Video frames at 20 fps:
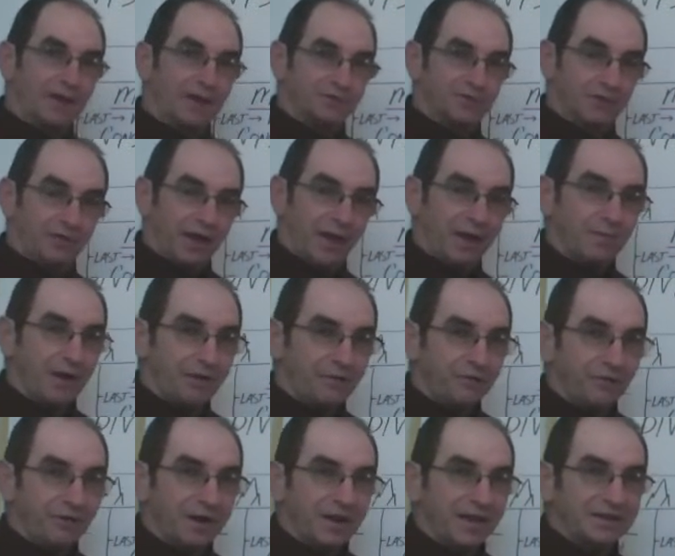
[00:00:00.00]
So that, my
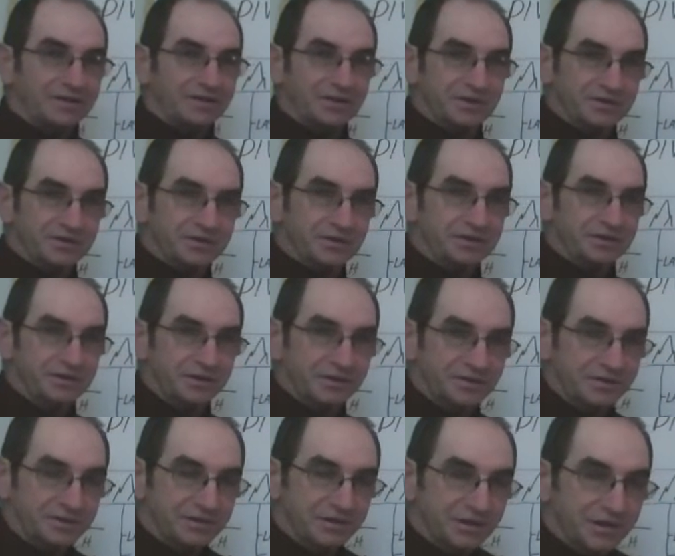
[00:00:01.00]
friends, is
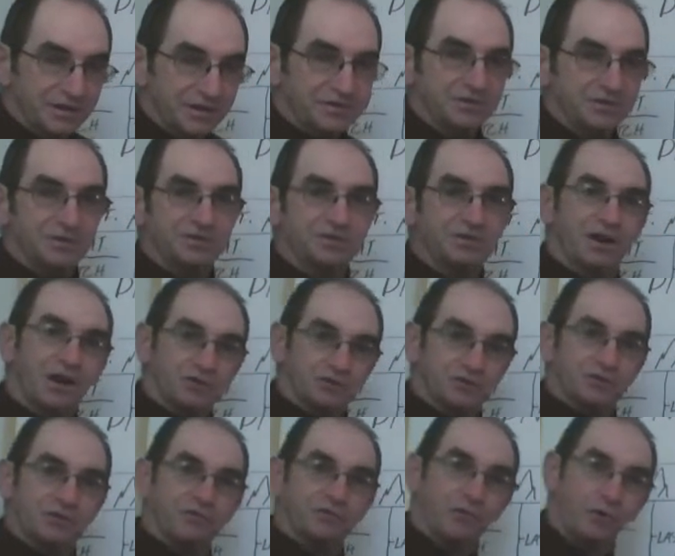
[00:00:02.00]
this
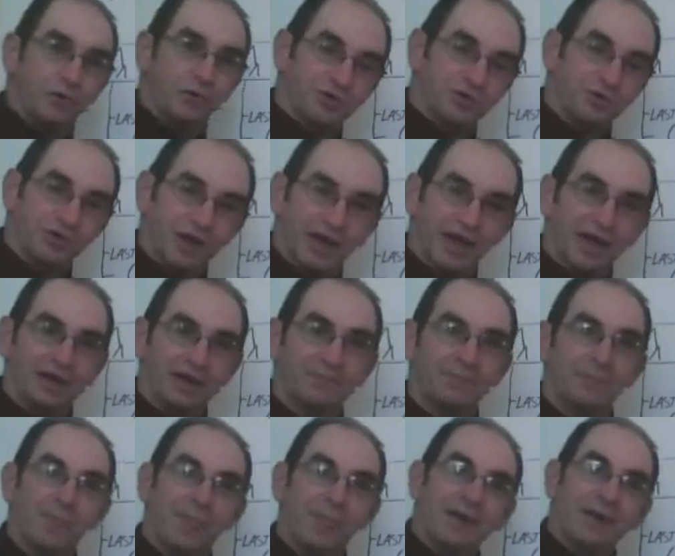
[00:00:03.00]
discussion for
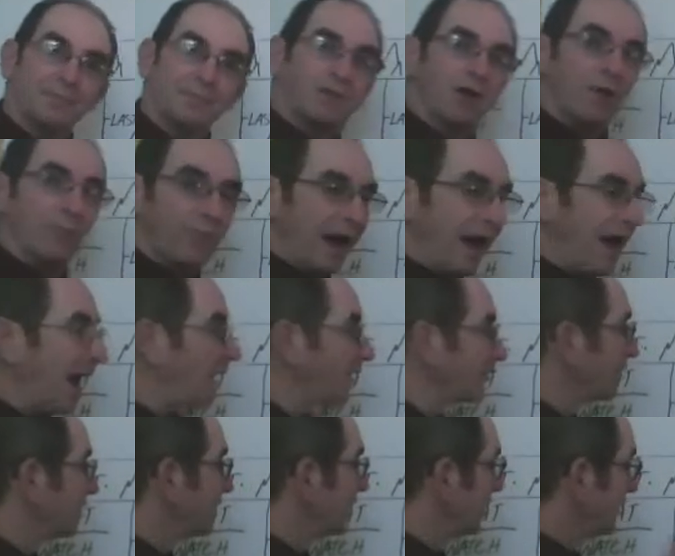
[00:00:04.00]
today
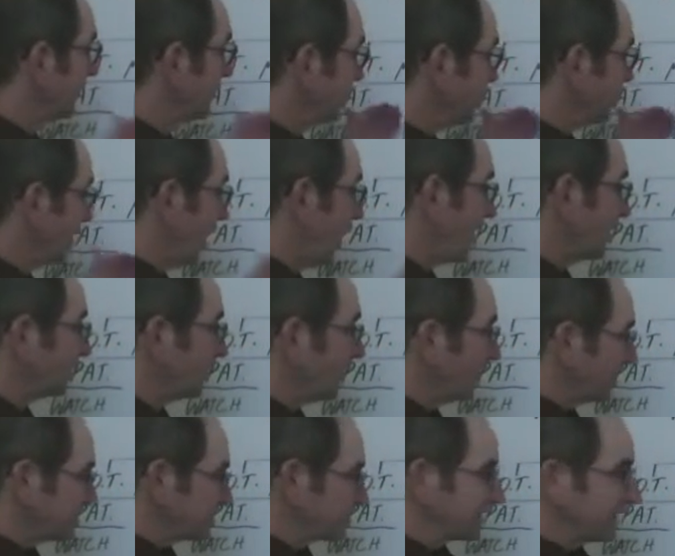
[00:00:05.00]
about the
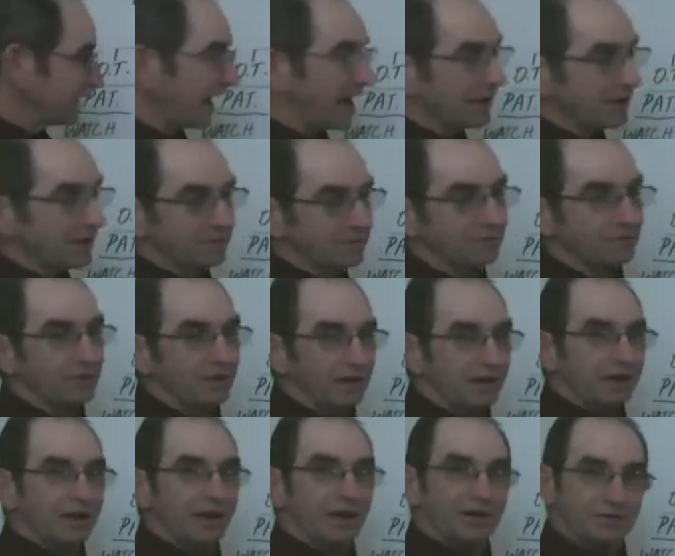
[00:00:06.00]
conquest of Canaan
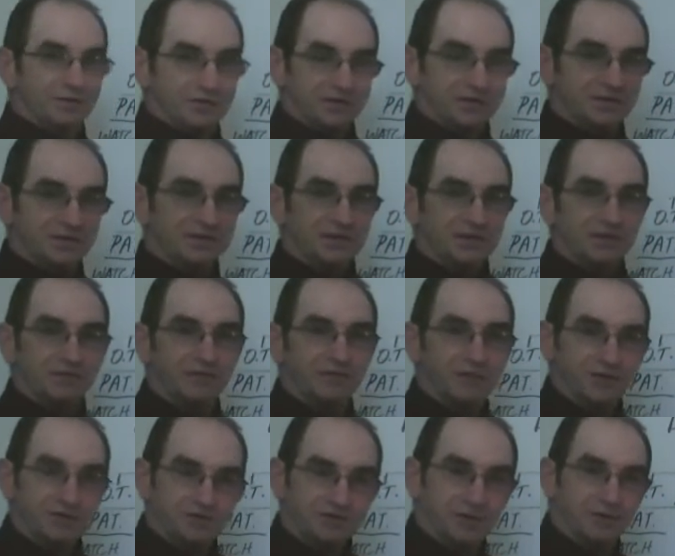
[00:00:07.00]
and the 16
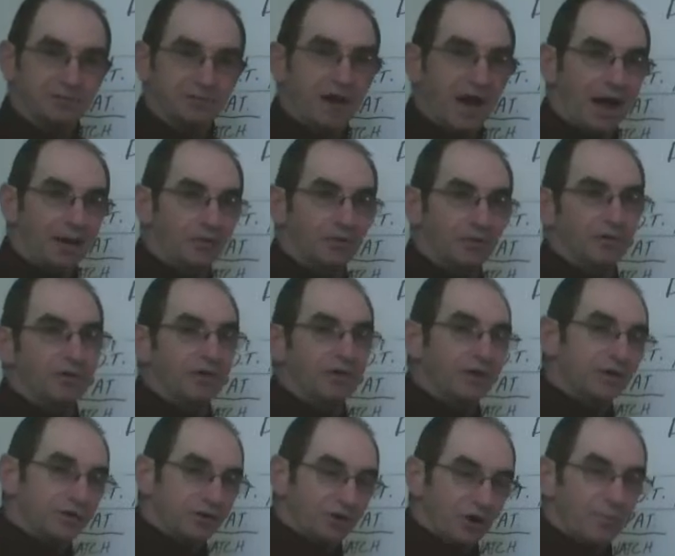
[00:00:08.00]
divisions of the Bible.
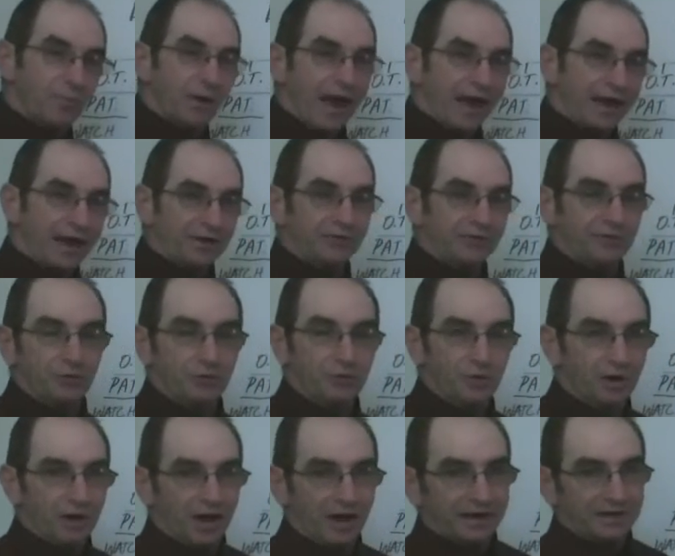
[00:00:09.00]
Go back, if you
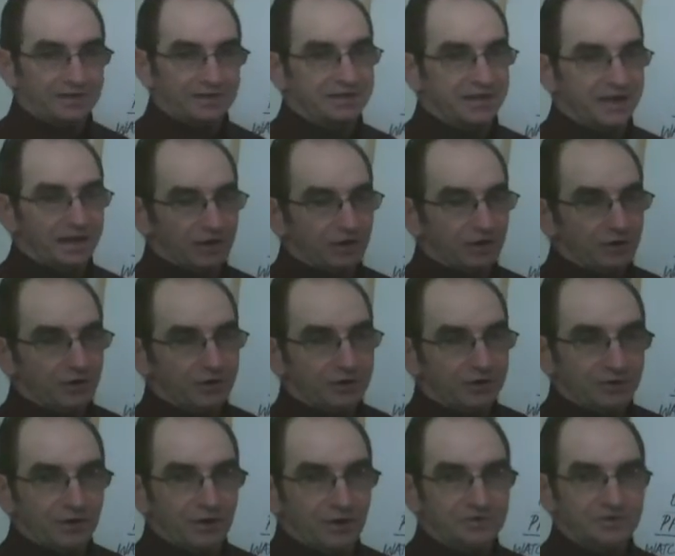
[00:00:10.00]
will, like I said, and look
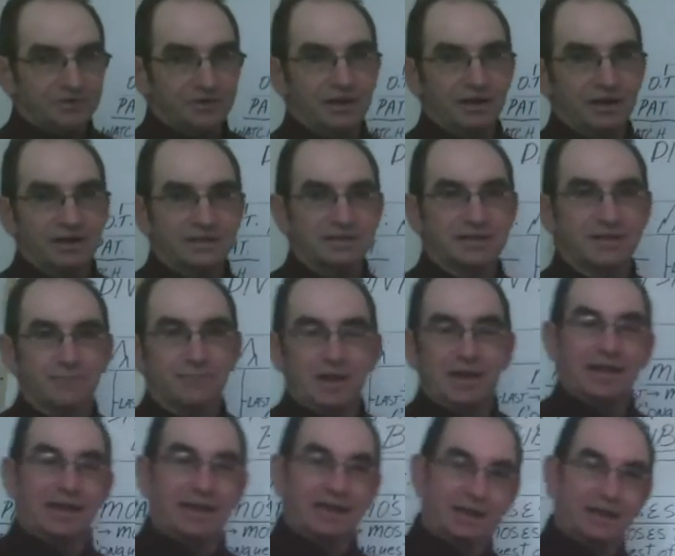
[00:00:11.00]
at those things
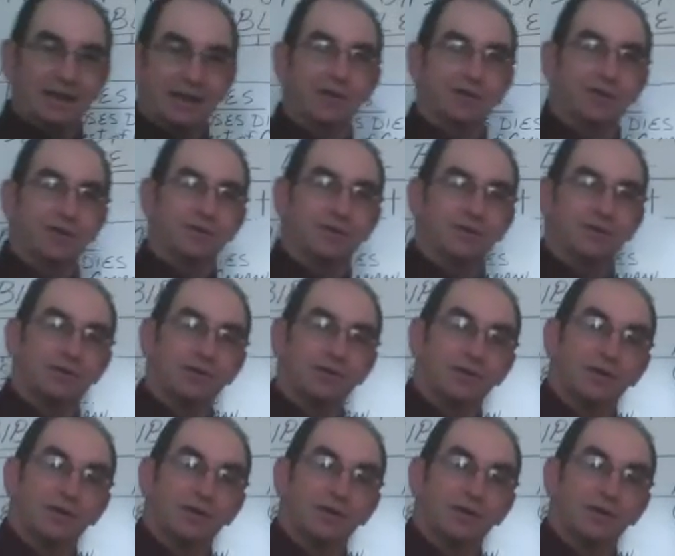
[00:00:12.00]
in